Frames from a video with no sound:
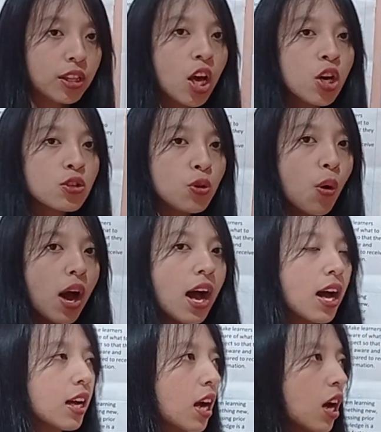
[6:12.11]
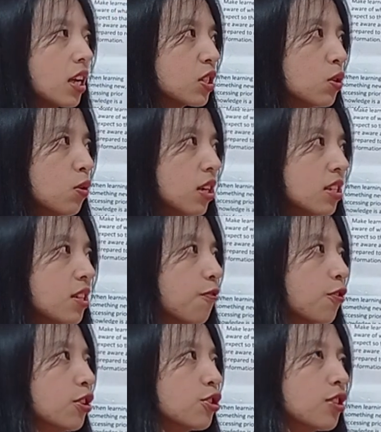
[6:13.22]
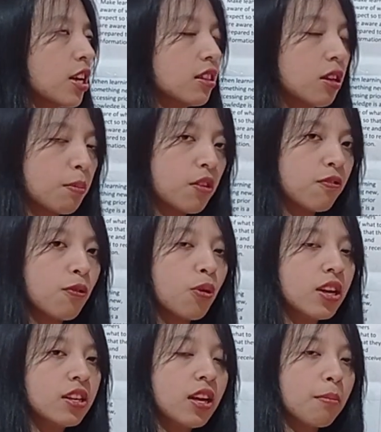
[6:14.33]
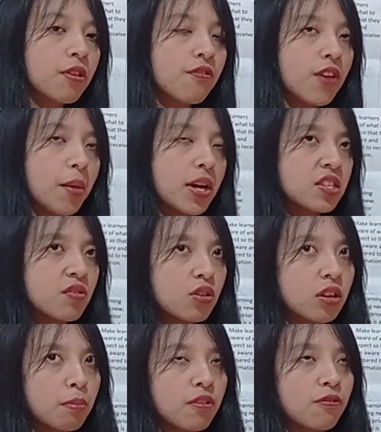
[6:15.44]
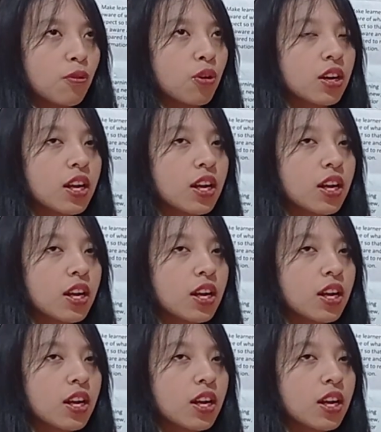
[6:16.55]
So as you can differentiate number 4 and number 5, as for number 4,